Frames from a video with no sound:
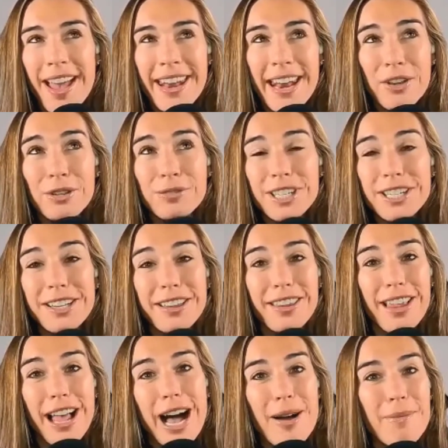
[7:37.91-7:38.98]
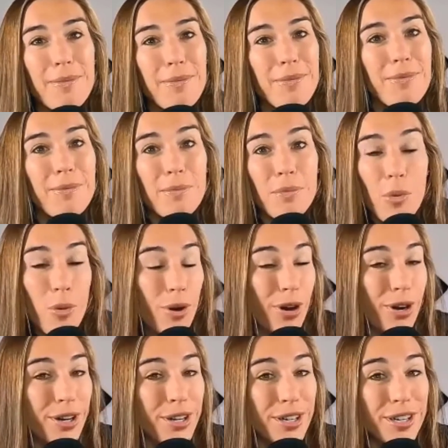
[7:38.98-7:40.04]
Now you've done a lot
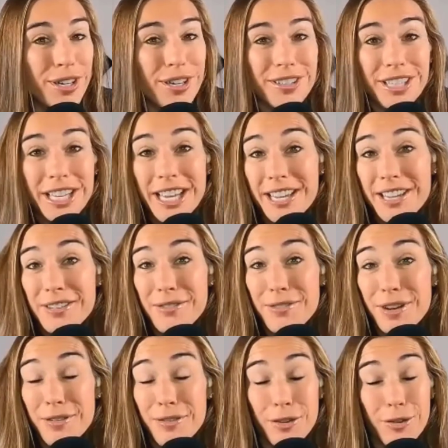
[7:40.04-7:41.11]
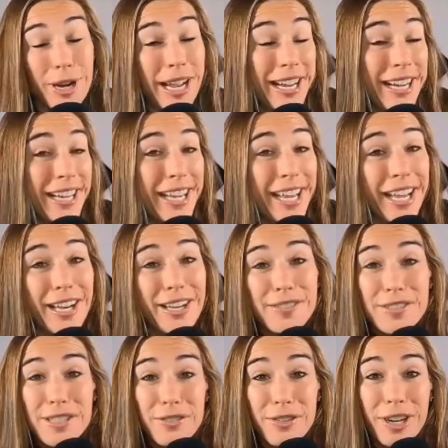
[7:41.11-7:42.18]
more and a variety of
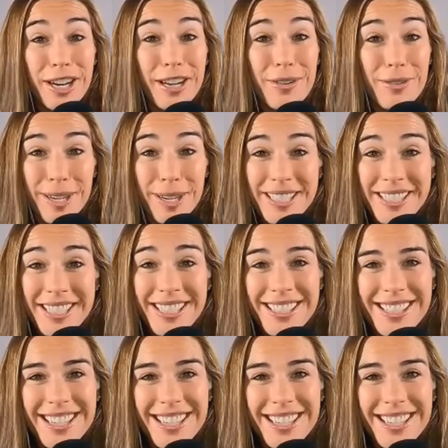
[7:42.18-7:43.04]
different races.